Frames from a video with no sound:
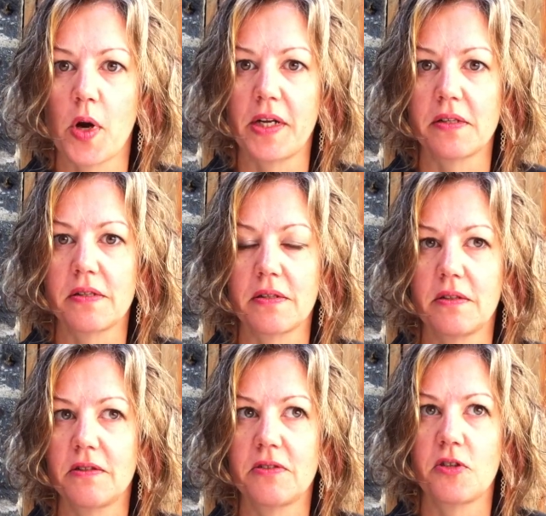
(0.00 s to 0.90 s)
brought
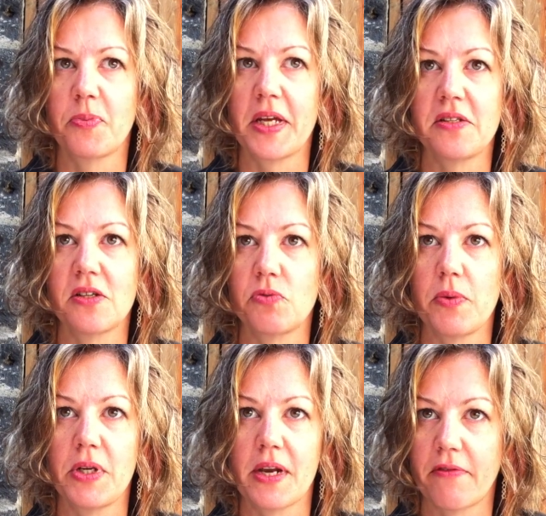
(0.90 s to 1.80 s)
us to places
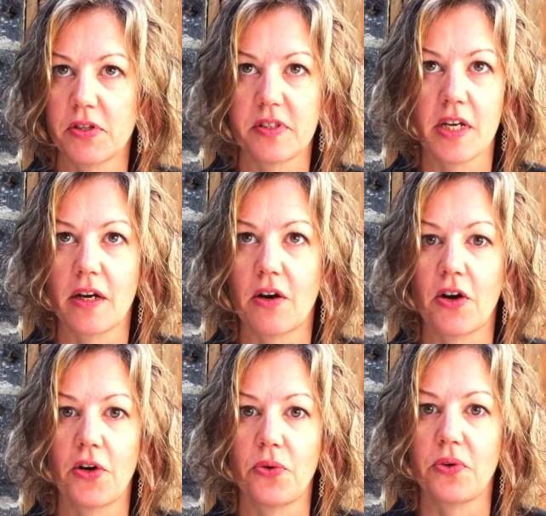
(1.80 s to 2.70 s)
we would never see on
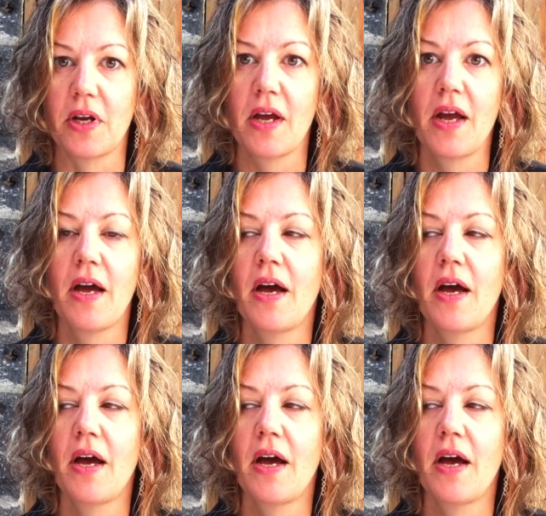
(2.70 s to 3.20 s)
our own,